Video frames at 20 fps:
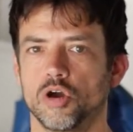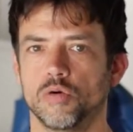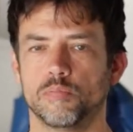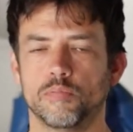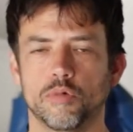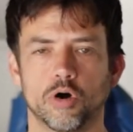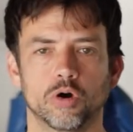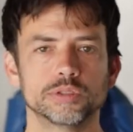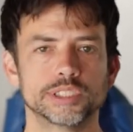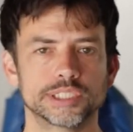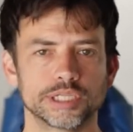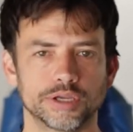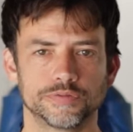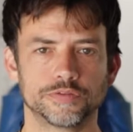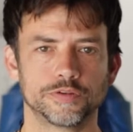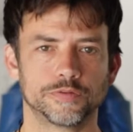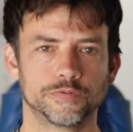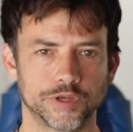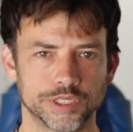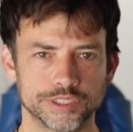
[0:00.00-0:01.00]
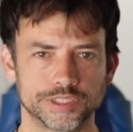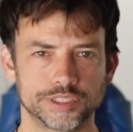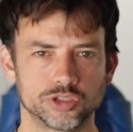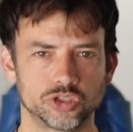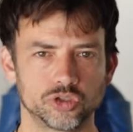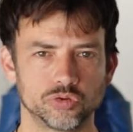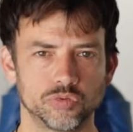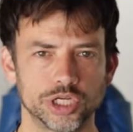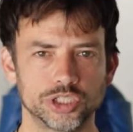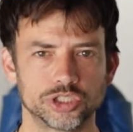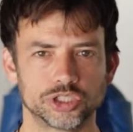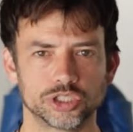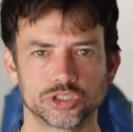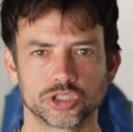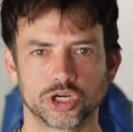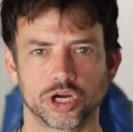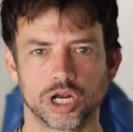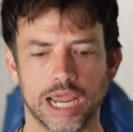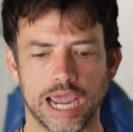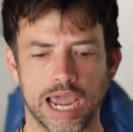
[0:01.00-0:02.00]
Most self-defense situations
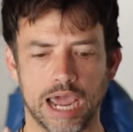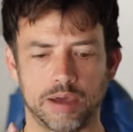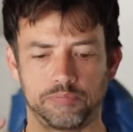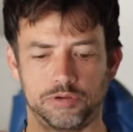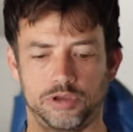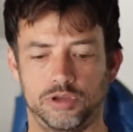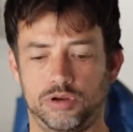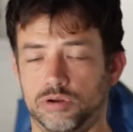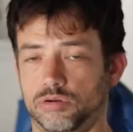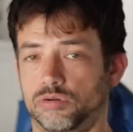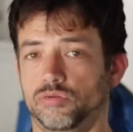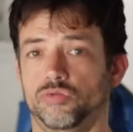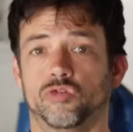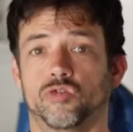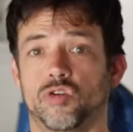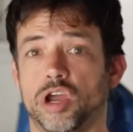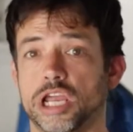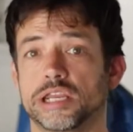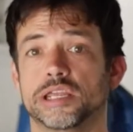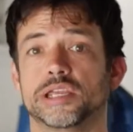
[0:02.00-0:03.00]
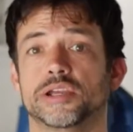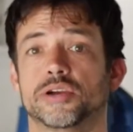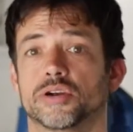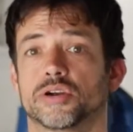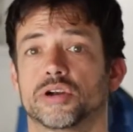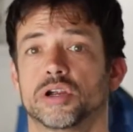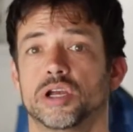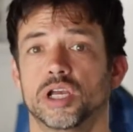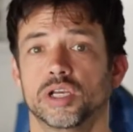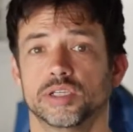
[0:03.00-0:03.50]
are going to happen right here.